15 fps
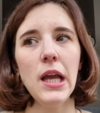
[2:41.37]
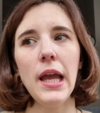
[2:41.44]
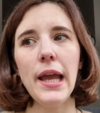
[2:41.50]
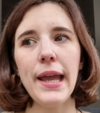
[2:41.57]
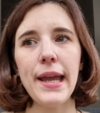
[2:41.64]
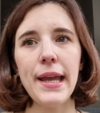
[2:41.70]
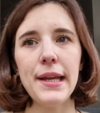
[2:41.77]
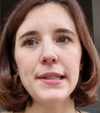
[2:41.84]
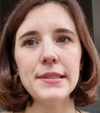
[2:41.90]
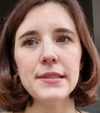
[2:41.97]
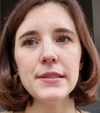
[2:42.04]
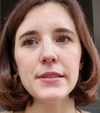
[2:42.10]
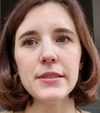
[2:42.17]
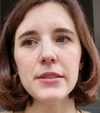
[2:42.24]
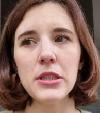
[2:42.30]

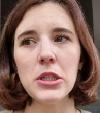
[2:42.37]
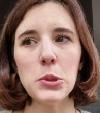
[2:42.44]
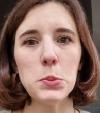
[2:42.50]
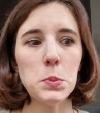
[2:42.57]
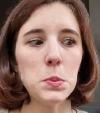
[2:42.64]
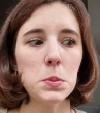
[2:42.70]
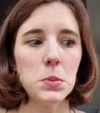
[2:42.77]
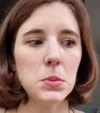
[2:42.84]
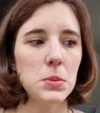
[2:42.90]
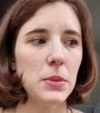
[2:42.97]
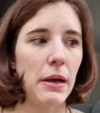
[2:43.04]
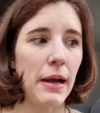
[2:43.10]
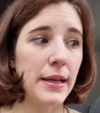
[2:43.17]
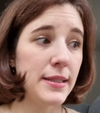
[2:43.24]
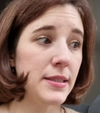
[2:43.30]
and
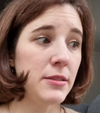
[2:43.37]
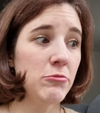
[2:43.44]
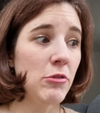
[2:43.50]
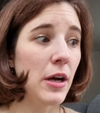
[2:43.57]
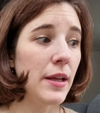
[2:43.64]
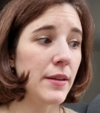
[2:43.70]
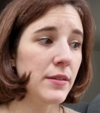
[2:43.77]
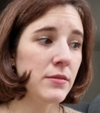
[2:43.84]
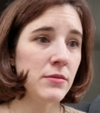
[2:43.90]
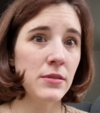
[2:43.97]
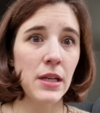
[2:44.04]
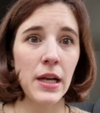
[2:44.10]
I see one,